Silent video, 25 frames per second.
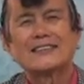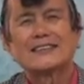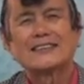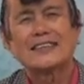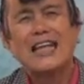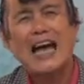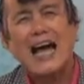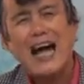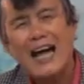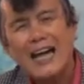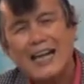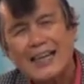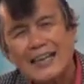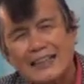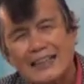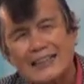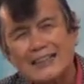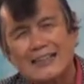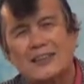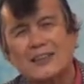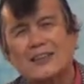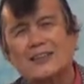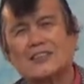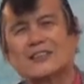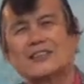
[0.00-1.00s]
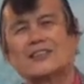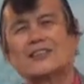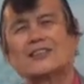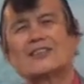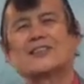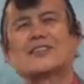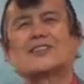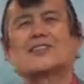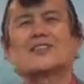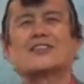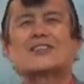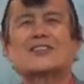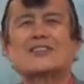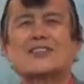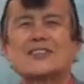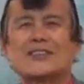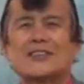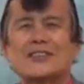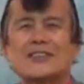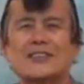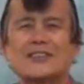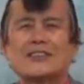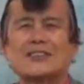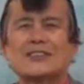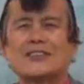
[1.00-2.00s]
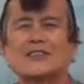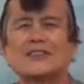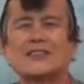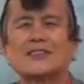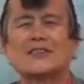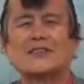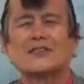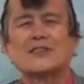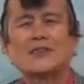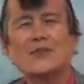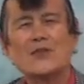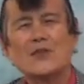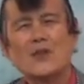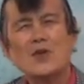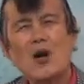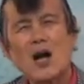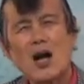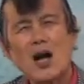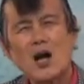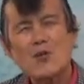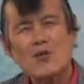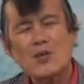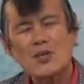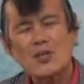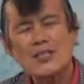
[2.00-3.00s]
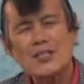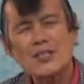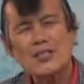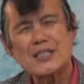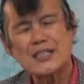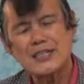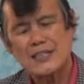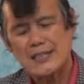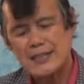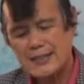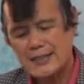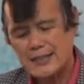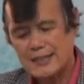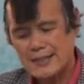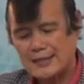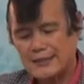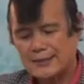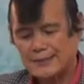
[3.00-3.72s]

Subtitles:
died on the cross for our sins.